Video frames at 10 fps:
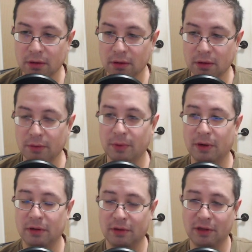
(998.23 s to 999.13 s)
Oh
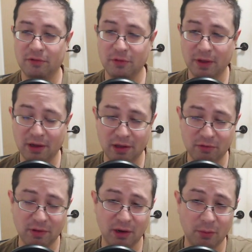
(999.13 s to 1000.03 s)
well, I threw
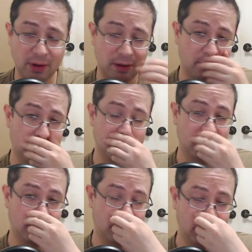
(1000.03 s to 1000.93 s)
that away.
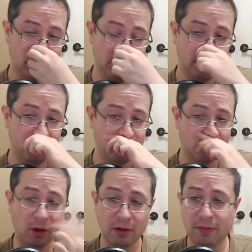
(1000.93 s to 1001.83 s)
He went in for a
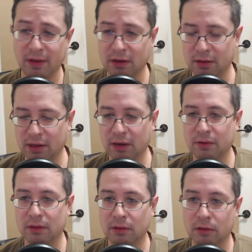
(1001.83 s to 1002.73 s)
long think, and now
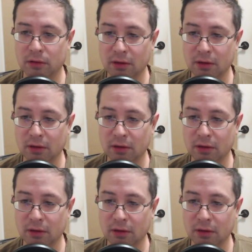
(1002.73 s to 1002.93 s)
he's.